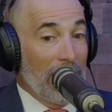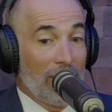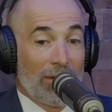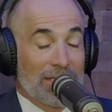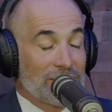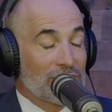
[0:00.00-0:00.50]

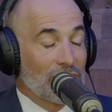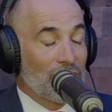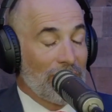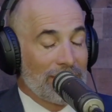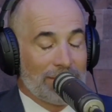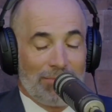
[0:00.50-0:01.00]
Wow, it's so
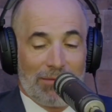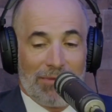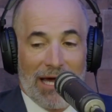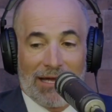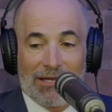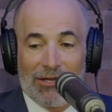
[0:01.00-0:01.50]
great to be
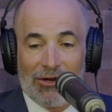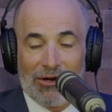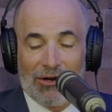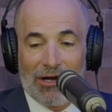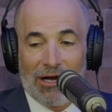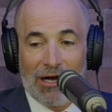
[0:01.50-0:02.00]
back
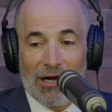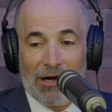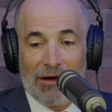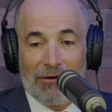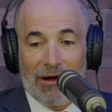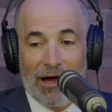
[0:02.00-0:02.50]
here.
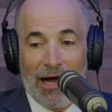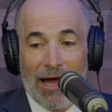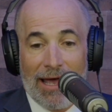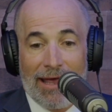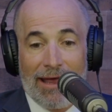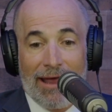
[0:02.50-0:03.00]

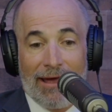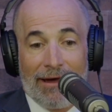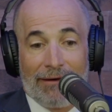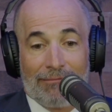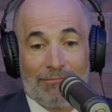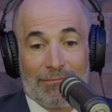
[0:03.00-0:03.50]

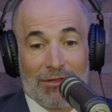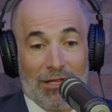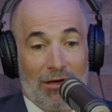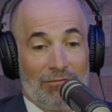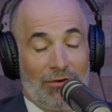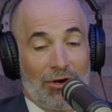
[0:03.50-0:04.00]
I
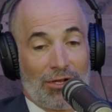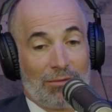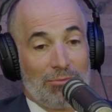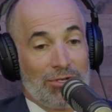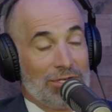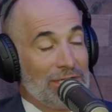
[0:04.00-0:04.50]
love our
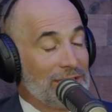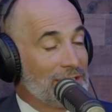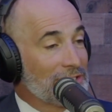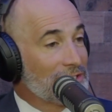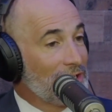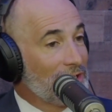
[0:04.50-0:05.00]
community
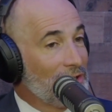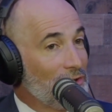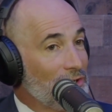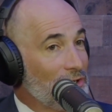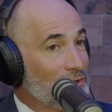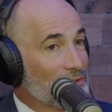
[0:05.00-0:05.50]
just like
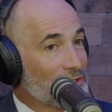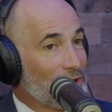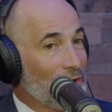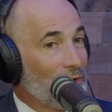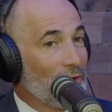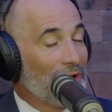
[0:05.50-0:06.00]
you do.
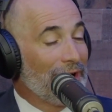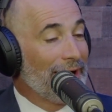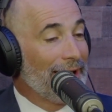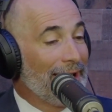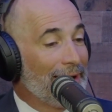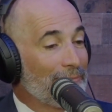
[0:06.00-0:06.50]
So
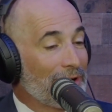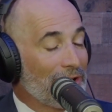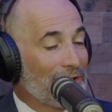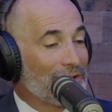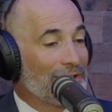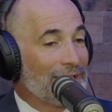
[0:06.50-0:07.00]
I am
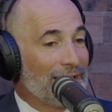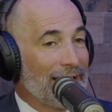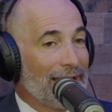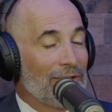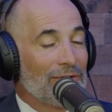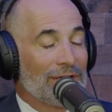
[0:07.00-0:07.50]
currently
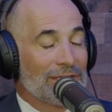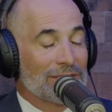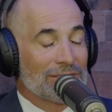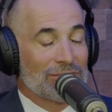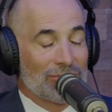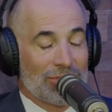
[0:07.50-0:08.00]
now an
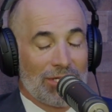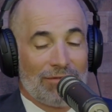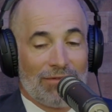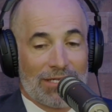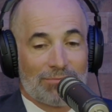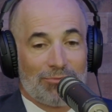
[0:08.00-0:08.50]

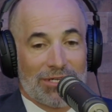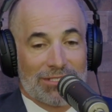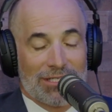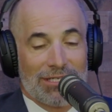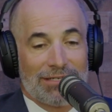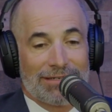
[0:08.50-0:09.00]
associate vice
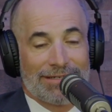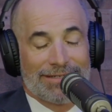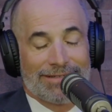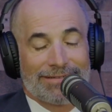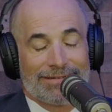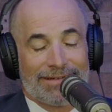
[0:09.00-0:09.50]
president
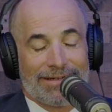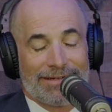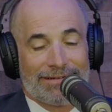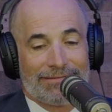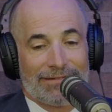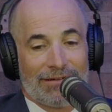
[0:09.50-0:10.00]

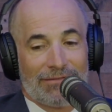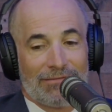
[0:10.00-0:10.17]
of